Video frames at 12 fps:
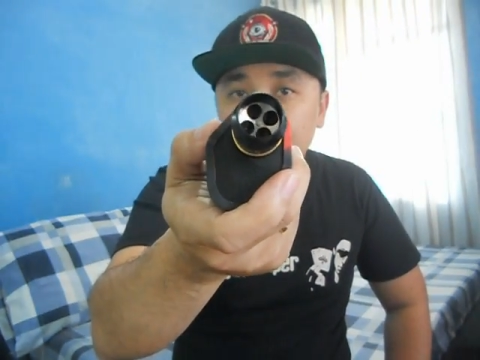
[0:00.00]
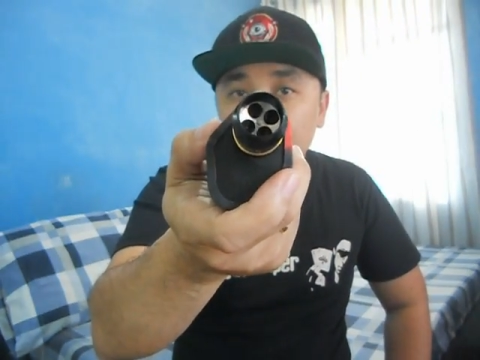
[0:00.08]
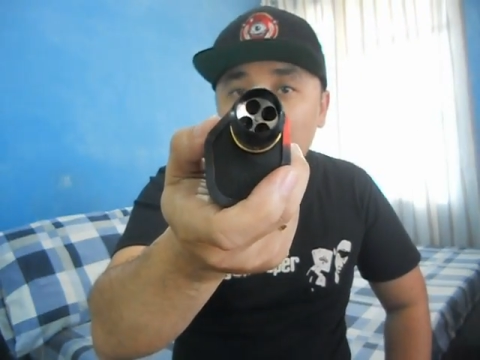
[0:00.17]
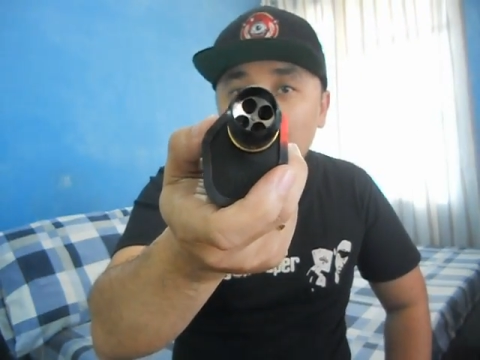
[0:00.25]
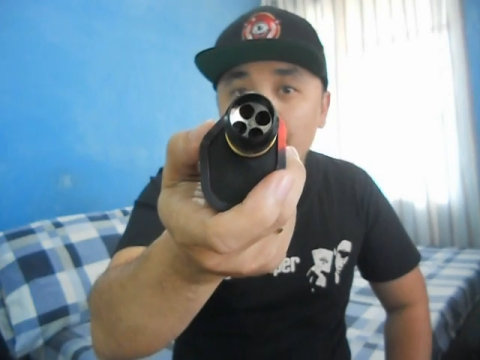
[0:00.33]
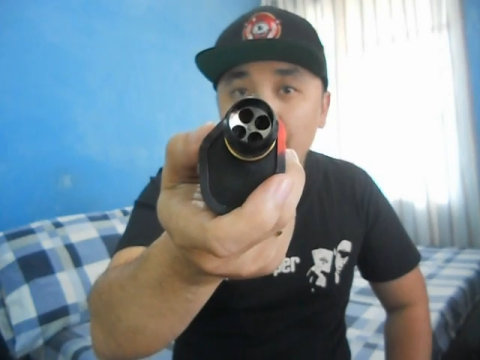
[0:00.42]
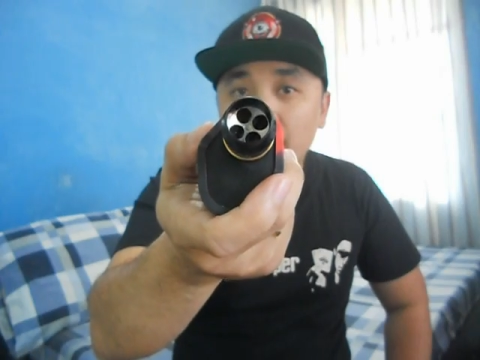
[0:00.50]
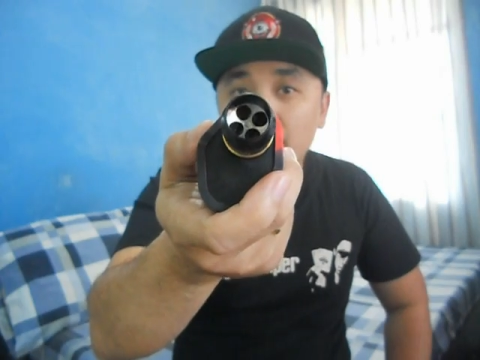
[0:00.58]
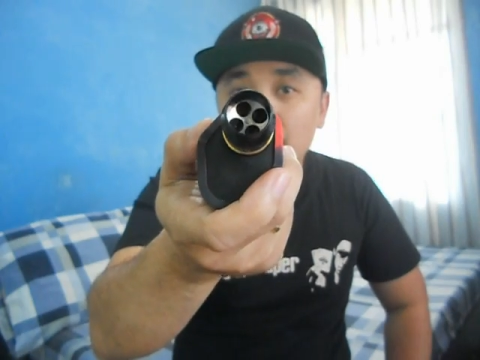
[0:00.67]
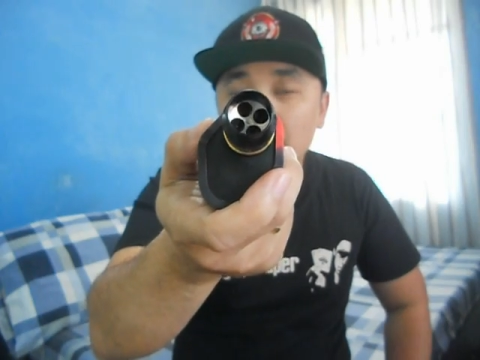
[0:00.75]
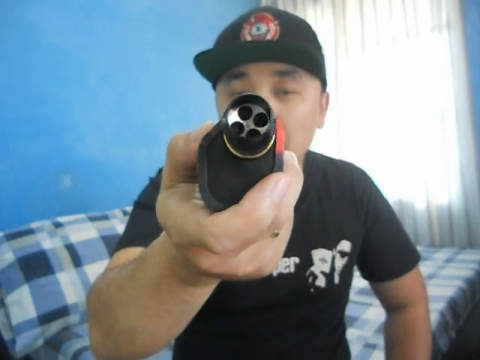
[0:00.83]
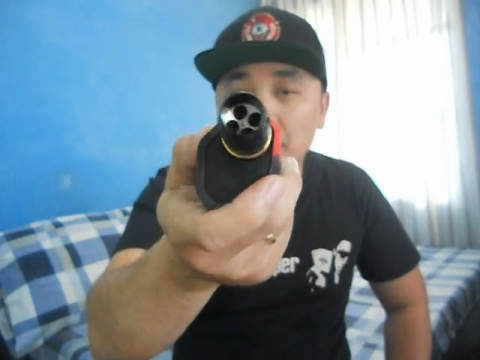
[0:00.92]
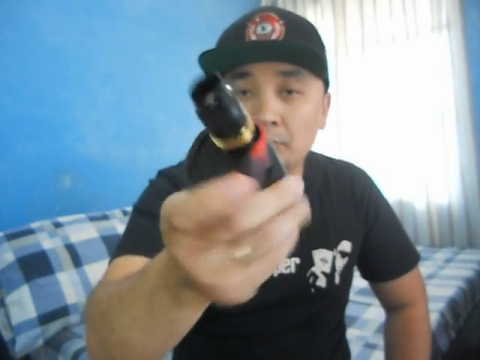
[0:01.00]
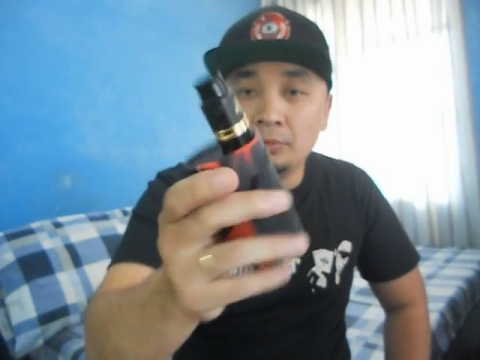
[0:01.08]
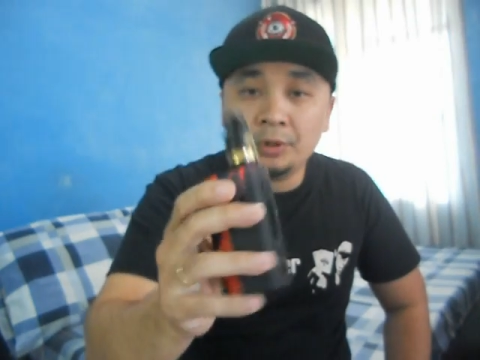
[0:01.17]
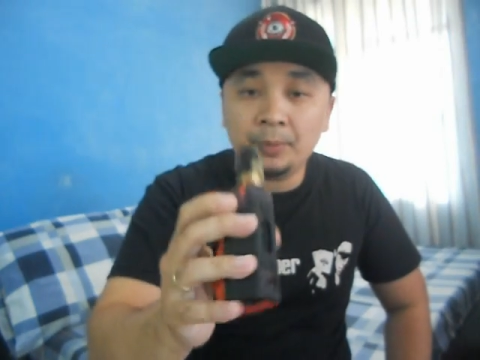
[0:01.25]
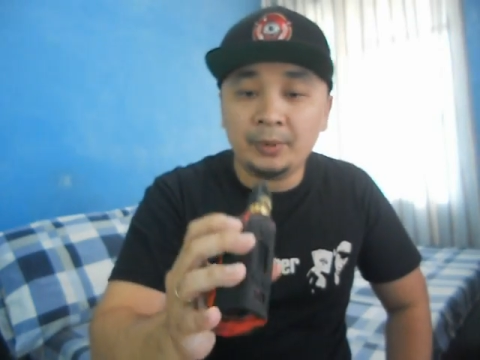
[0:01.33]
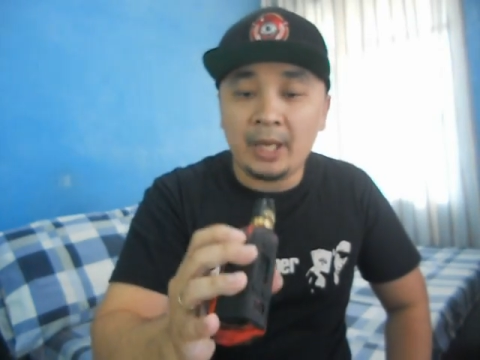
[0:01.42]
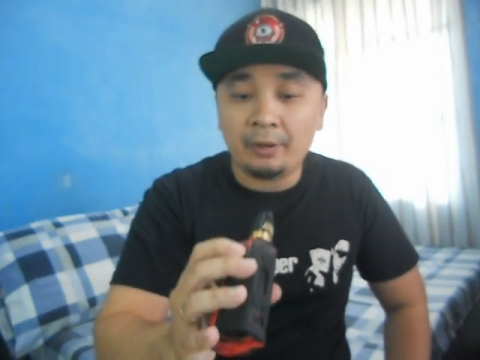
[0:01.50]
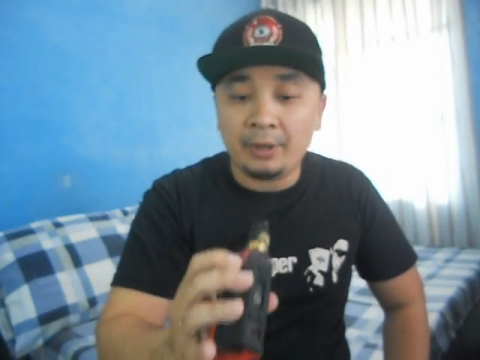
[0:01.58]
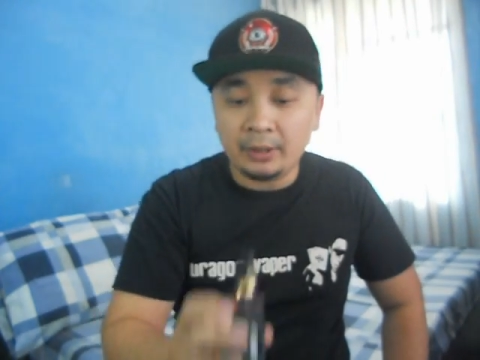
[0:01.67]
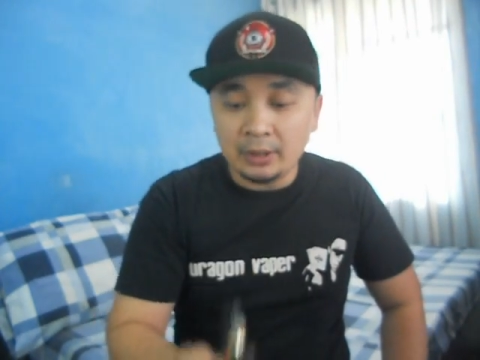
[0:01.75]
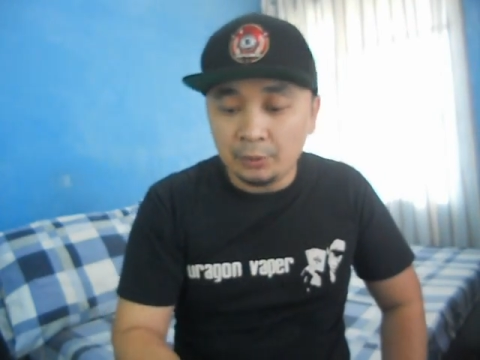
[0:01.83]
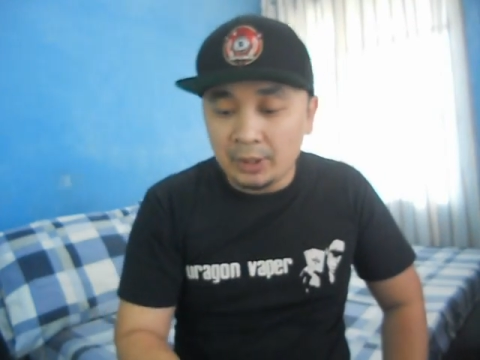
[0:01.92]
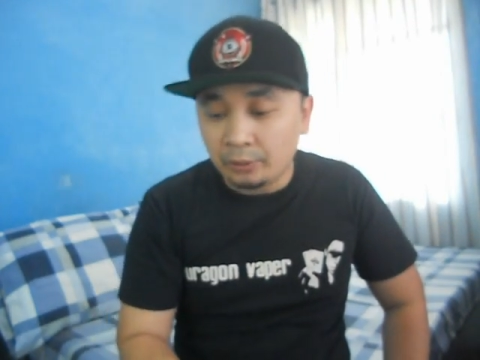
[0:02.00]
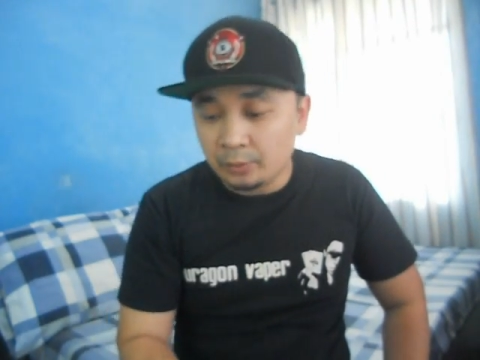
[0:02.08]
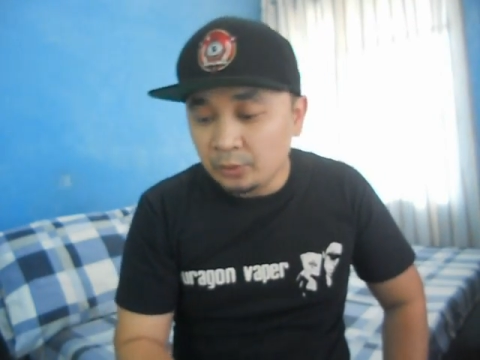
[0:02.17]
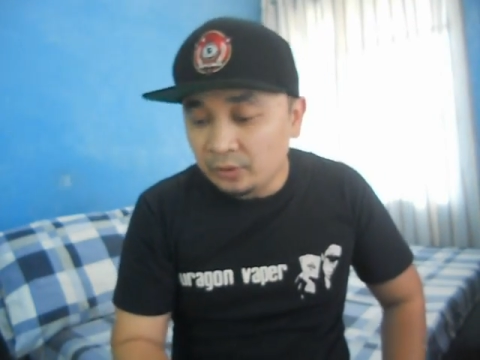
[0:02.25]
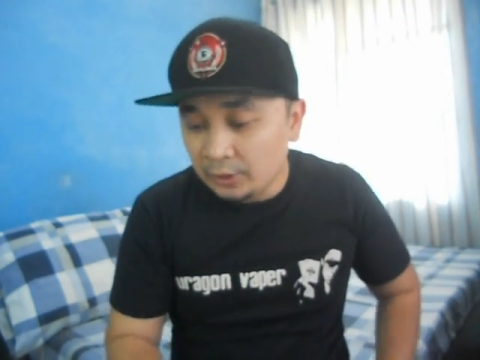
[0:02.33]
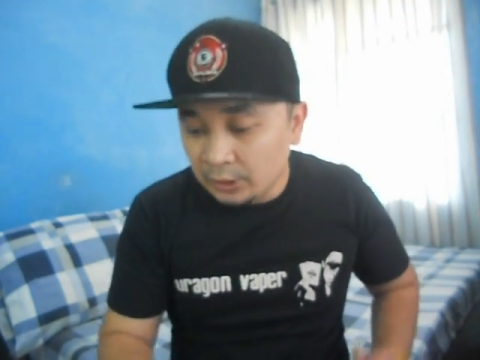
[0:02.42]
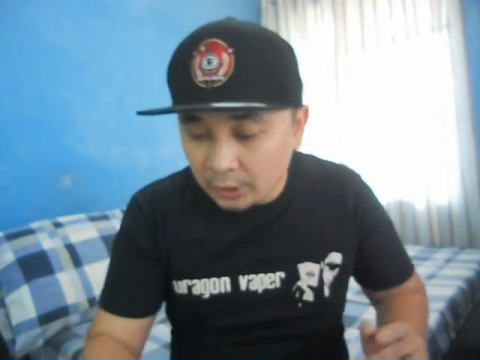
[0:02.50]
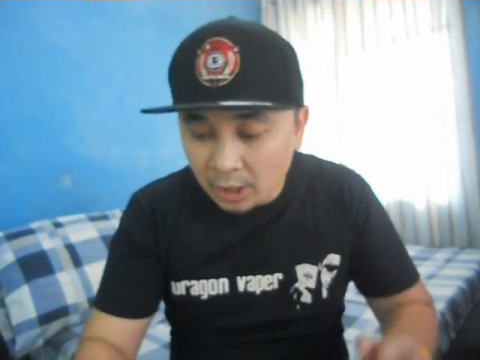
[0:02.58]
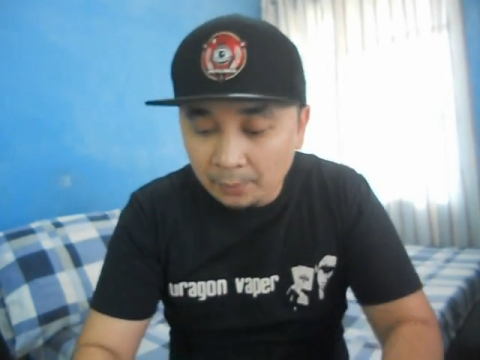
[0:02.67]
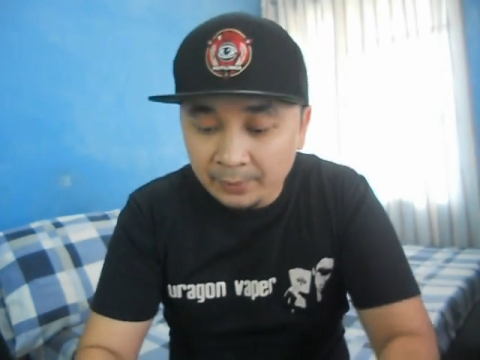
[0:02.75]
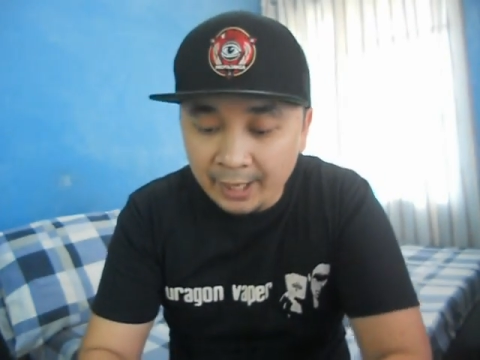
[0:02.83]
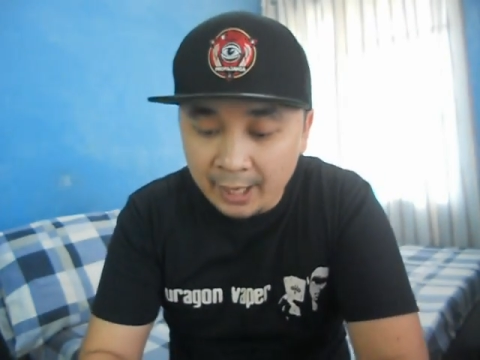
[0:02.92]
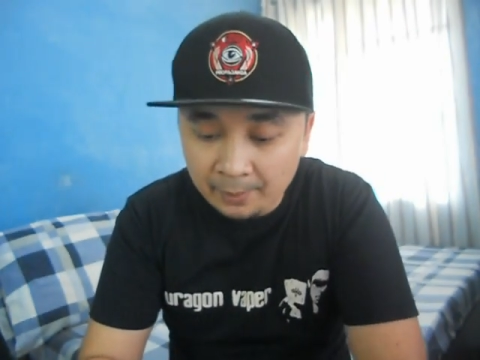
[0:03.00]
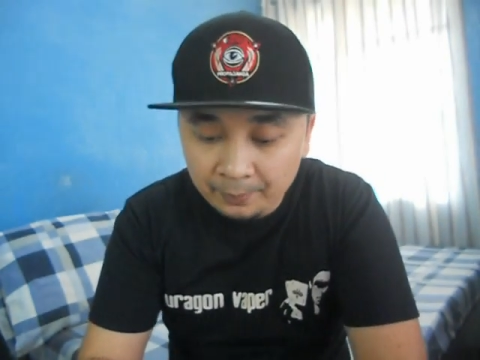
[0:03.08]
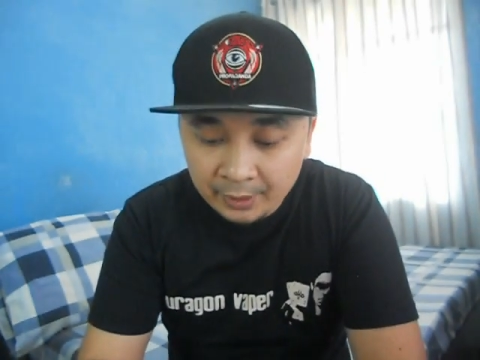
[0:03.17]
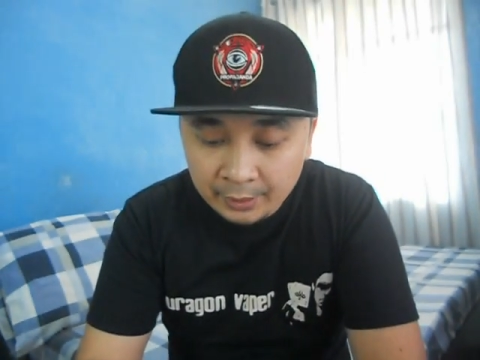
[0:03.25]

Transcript: directly and drip directly without removing the top cap.